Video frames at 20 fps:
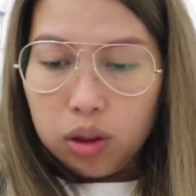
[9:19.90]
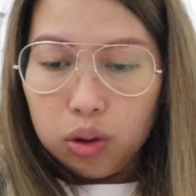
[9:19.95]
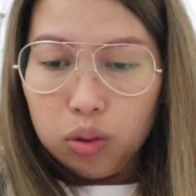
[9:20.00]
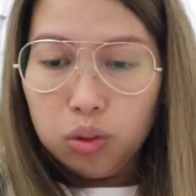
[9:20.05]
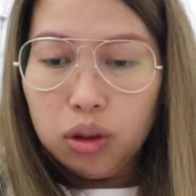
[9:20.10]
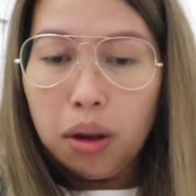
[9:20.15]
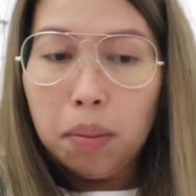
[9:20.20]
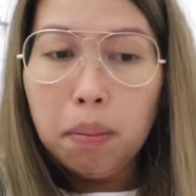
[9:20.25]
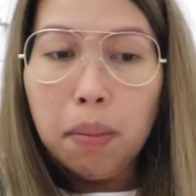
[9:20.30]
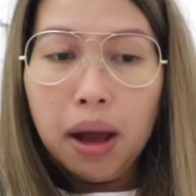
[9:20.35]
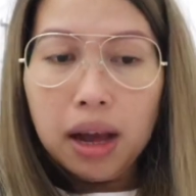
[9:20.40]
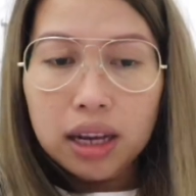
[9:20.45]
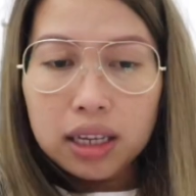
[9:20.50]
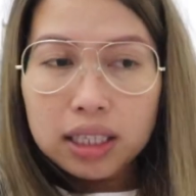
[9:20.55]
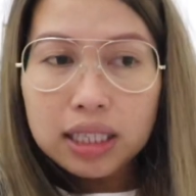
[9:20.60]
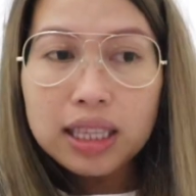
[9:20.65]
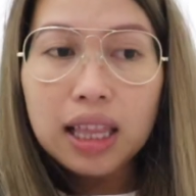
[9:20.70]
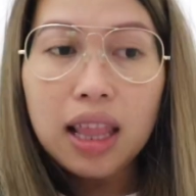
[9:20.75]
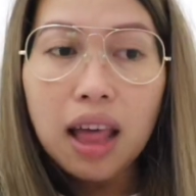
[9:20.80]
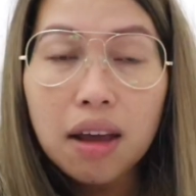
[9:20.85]
To the
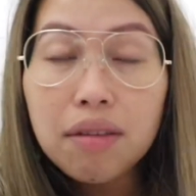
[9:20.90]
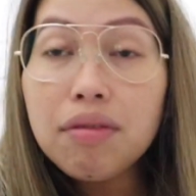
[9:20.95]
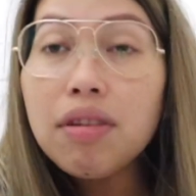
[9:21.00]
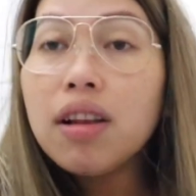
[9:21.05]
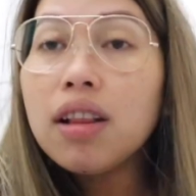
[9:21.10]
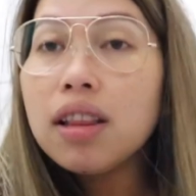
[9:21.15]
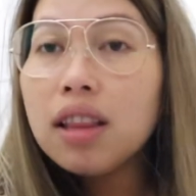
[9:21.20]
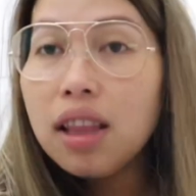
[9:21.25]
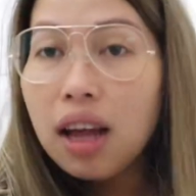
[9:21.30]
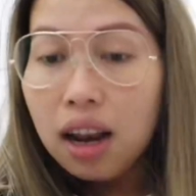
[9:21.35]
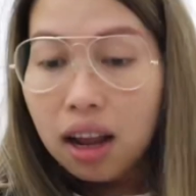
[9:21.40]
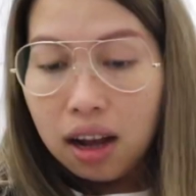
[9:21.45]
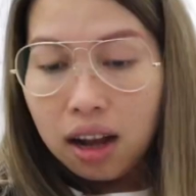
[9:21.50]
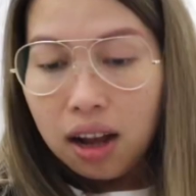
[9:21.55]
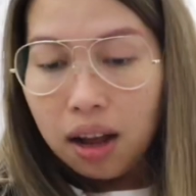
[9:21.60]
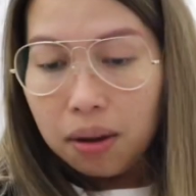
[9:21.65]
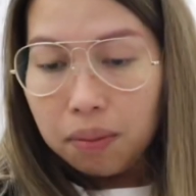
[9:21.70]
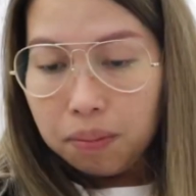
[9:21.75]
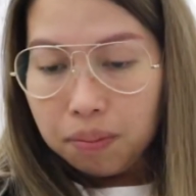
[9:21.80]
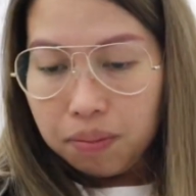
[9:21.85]
max level talaga.